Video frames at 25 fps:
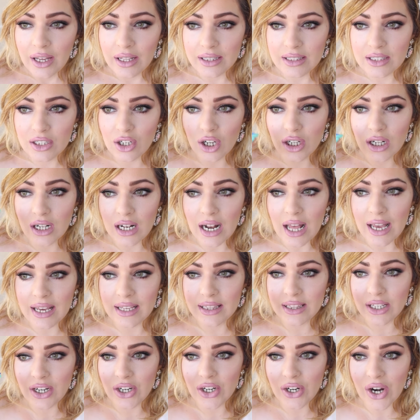It's not
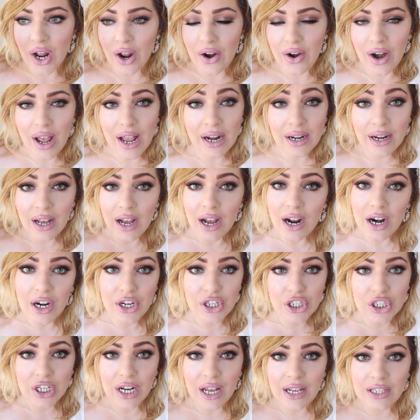like there are any
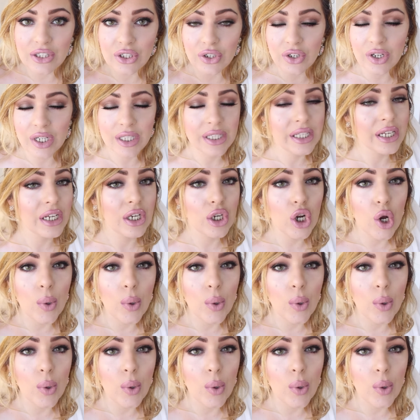harsh lines or anything,